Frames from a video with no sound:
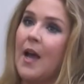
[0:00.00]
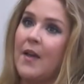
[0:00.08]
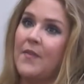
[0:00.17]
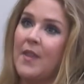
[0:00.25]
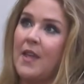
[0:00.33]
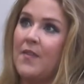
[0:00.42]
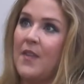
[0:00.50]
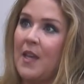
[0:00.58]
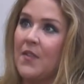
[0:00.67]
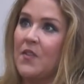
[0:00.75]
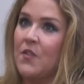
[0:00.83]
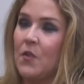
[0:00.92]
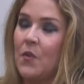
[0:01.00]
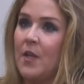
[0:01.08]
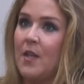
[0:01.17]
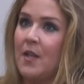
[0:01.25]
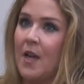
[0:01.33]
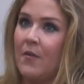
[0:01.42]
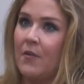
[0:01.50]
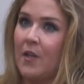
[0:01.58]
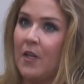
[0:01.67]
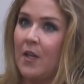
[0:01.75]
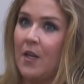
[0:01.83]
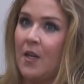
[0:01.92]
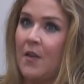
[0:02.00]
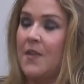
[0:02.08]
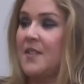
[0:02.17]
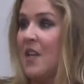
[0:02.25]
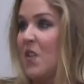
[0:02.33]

and then the others are in Africa, the